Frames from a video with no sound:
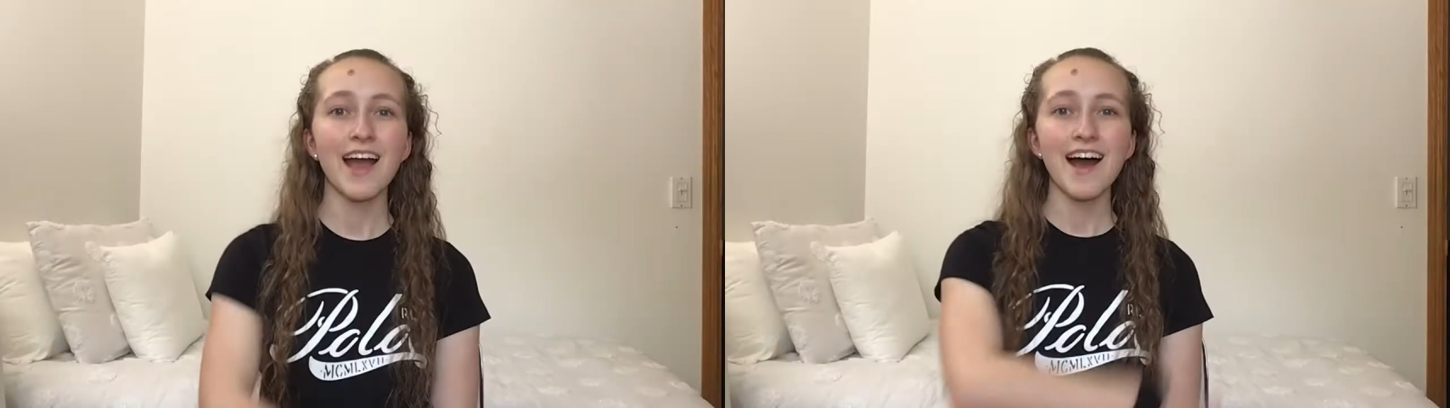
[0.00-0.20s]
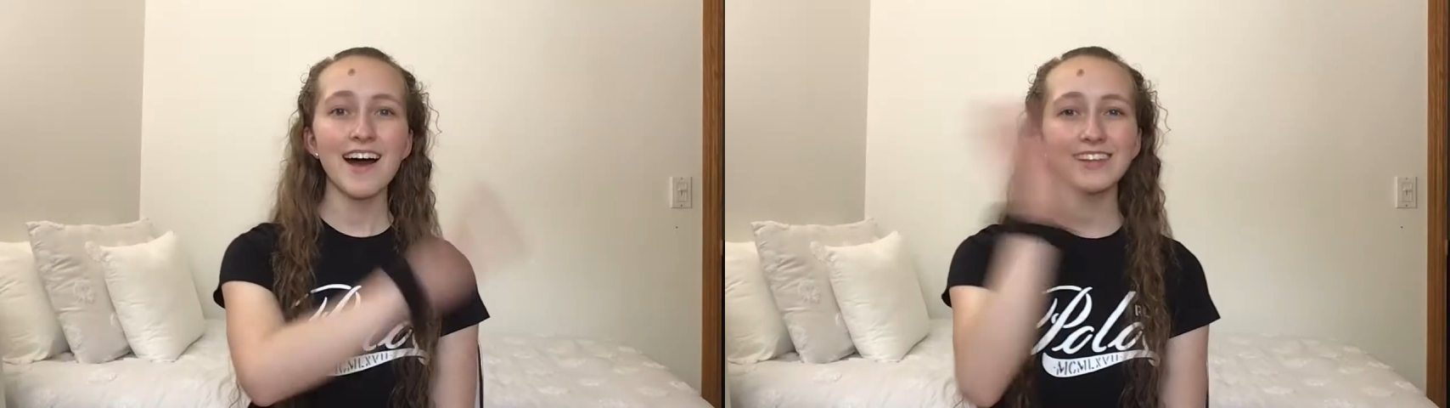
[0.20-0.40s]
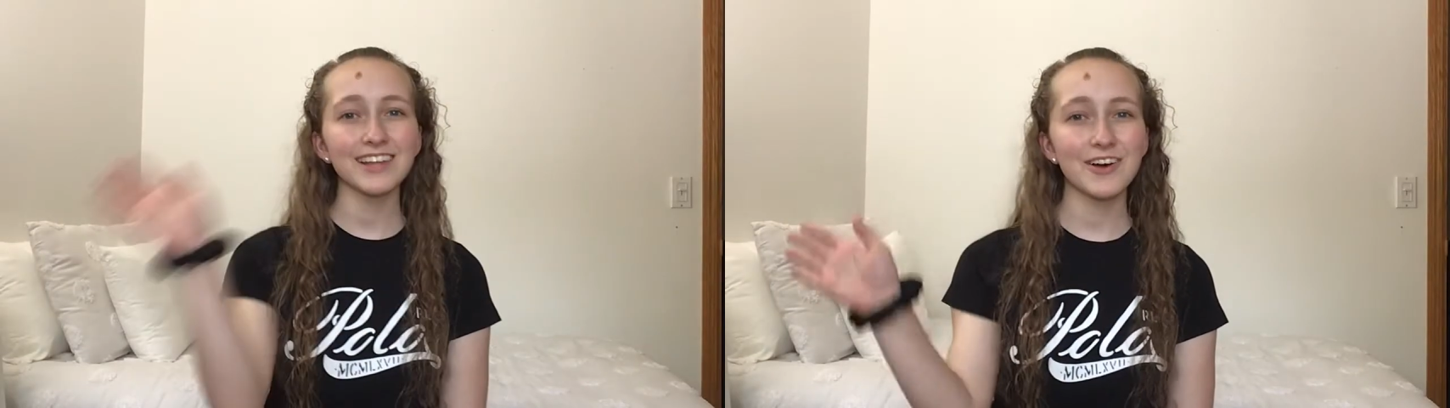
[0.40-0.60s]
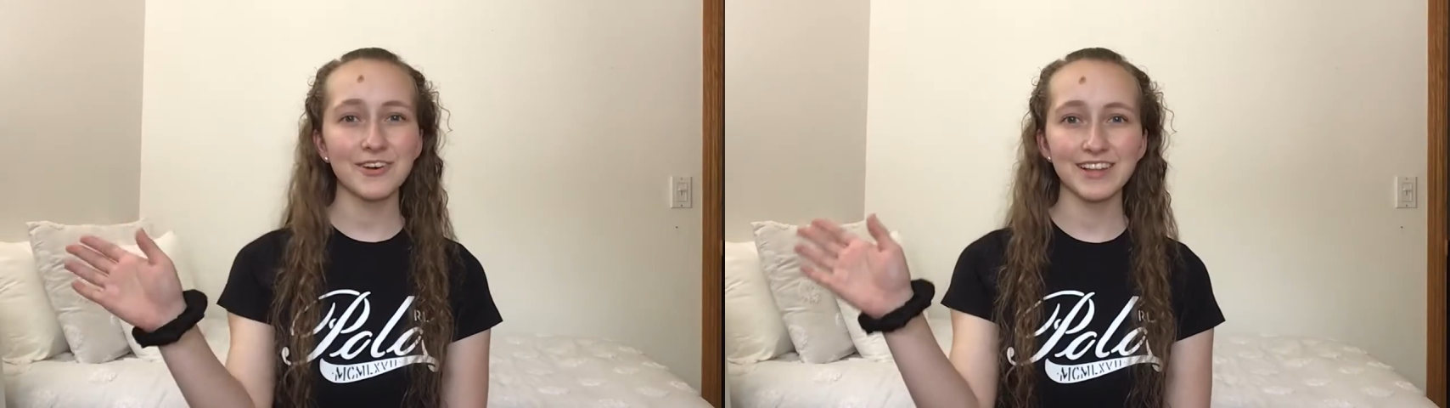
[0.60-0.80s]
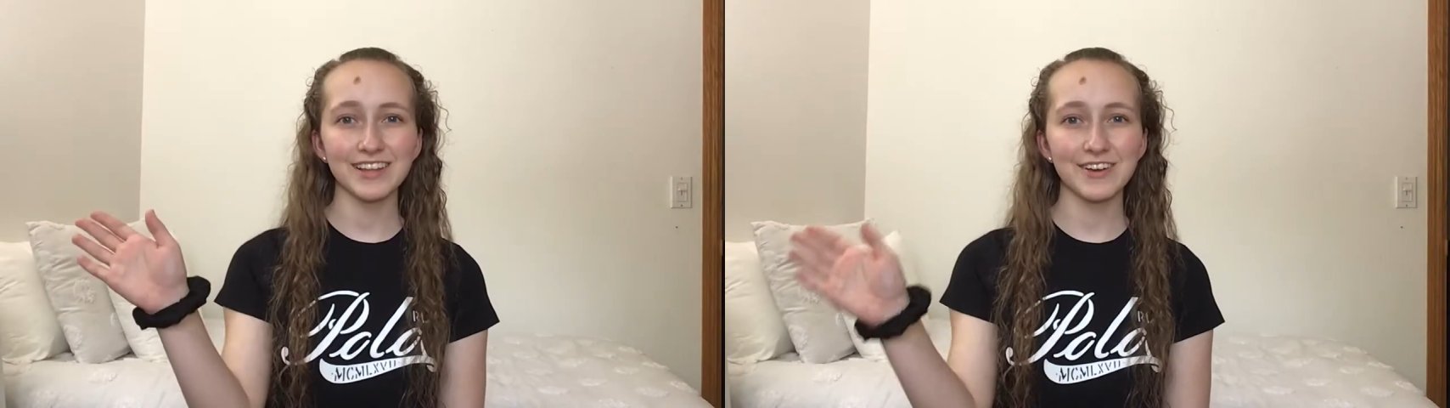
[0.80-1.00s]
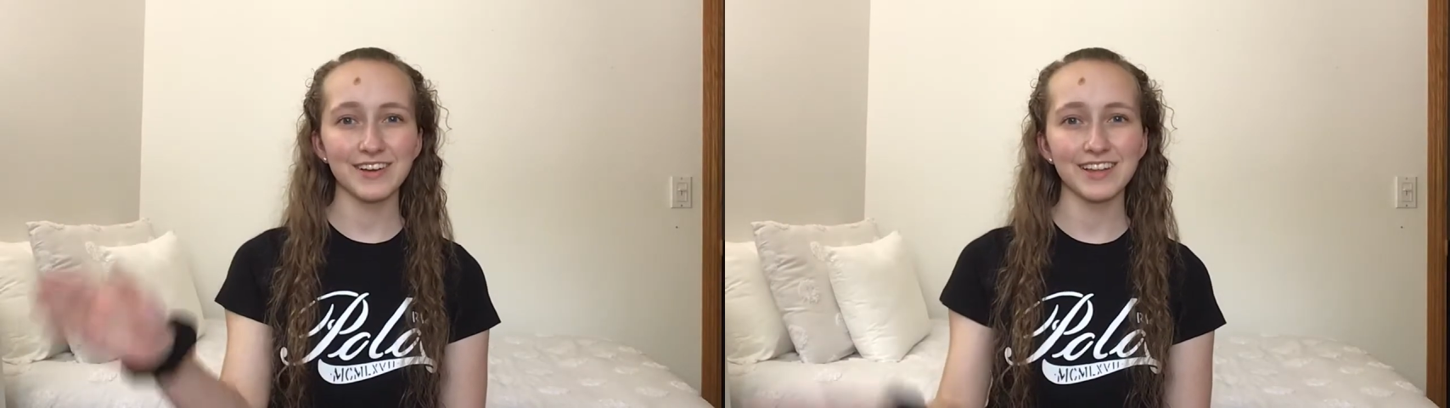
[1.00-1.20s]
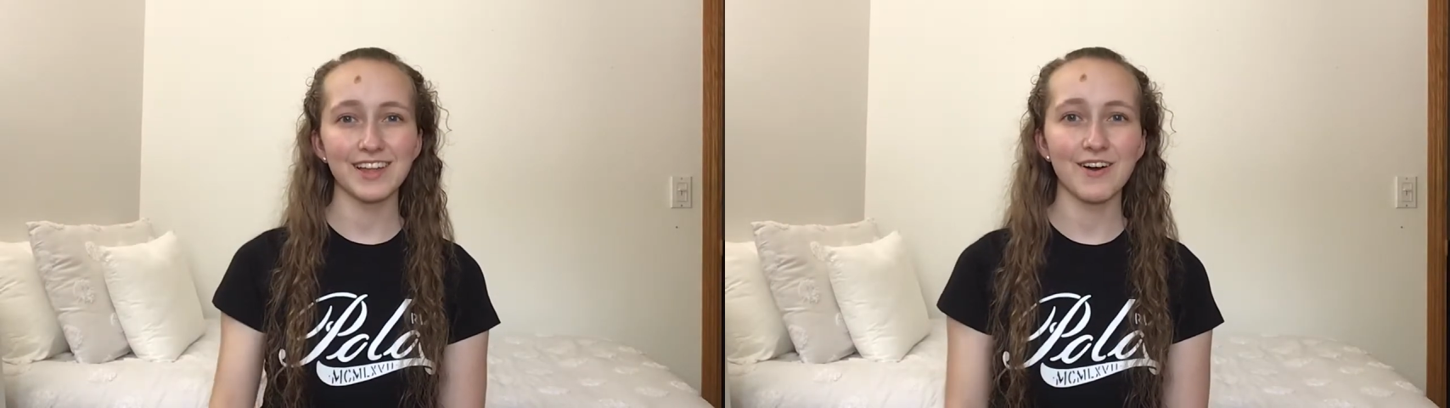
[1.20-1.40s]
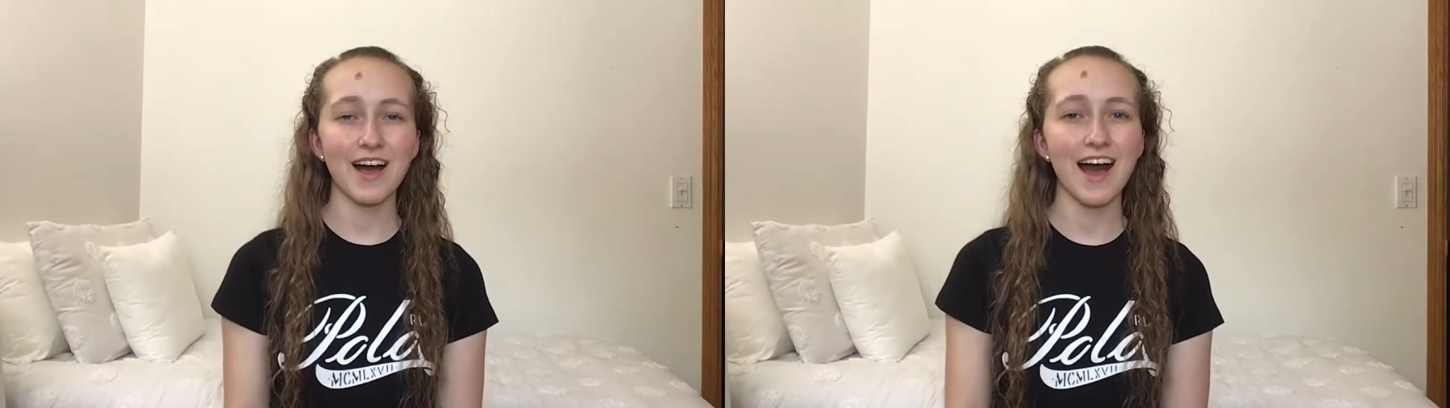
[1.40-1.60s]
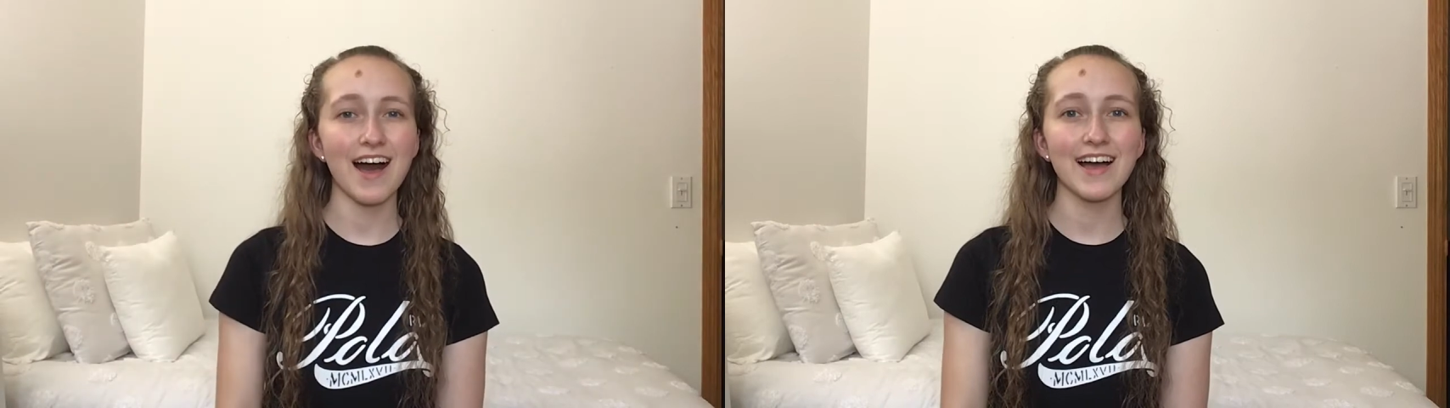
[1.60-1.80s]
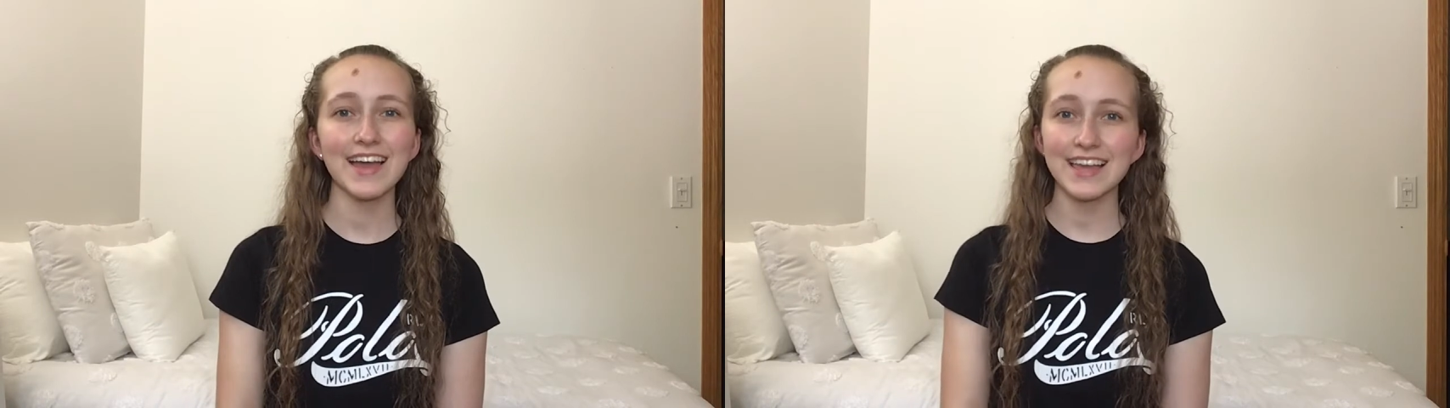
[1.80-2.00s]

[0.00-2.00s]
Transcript: Hello, hello, hello, ha!